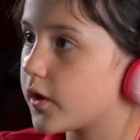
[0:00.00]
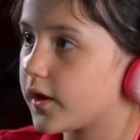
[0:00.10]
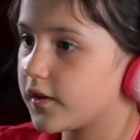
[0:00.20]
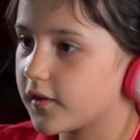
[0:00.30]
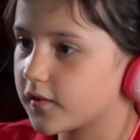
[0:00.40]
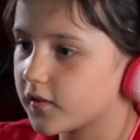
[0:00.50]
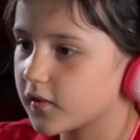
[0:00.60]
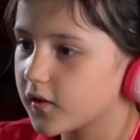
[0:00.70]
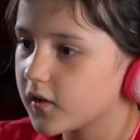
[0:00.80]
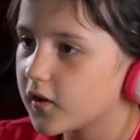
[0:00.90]
Okay, yes.
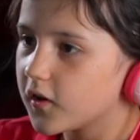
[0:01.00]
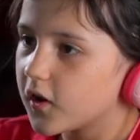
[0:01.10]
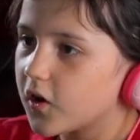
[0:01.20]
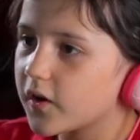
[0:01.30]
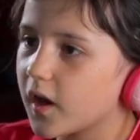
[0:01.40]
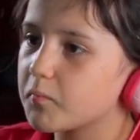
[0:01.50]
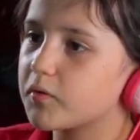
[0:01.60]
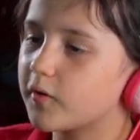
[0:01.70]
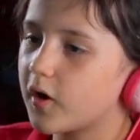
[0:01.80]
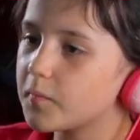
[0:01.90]
Okay, I'm
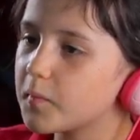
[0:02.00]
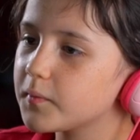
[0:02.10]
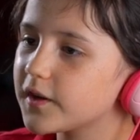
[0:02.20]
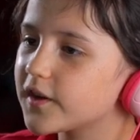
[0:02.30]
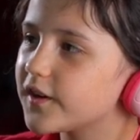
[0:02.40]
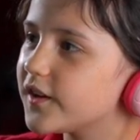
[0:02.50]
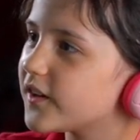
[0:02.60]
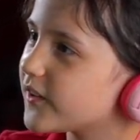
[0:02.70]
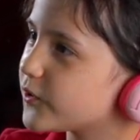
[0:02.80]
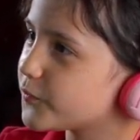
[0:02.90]
probably gonna
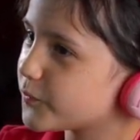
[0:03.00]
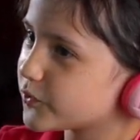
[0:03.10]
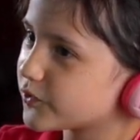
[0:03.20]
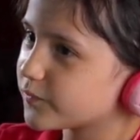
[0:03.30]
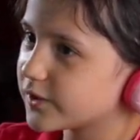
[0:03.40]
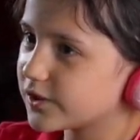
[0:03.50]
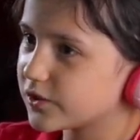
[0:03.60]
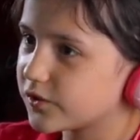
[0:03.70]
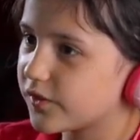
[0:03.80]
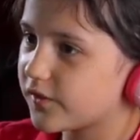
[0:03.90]
need a health board my
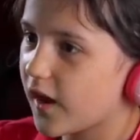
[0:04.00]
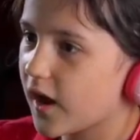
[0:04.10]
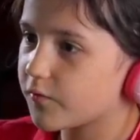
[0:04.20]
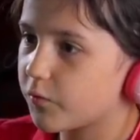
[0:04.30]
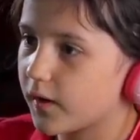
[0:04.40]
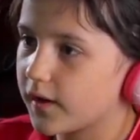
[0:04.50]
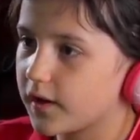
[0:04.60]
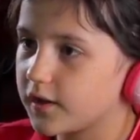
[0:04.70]
health is halfway